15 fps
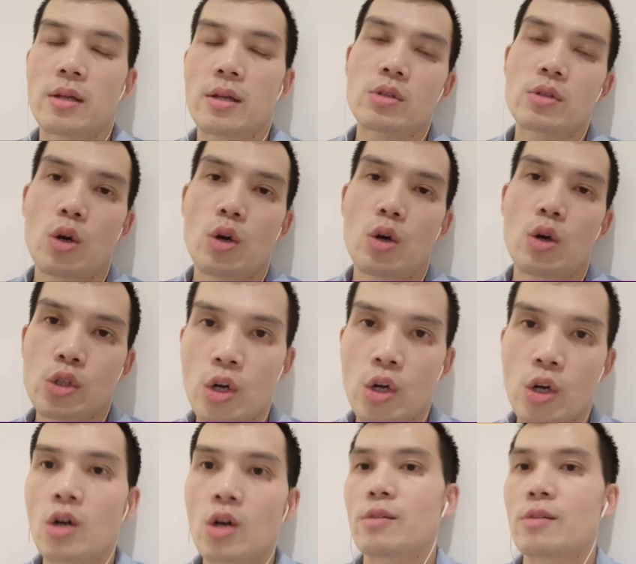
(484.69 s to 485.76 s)
there, there was a
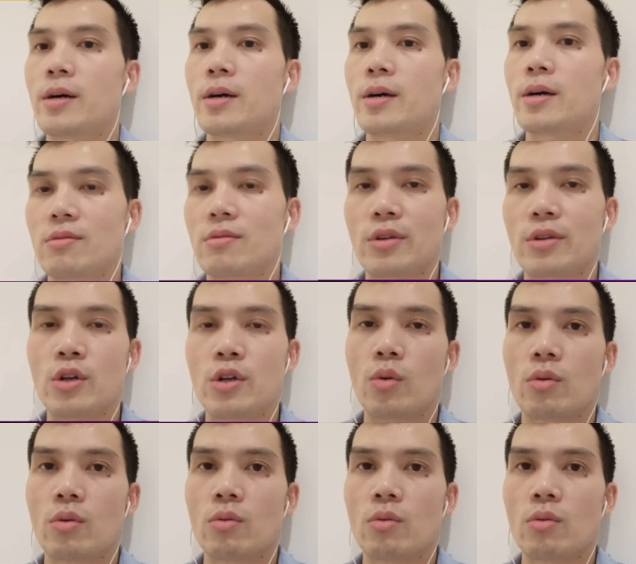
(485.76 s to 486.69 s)
lot of talk about,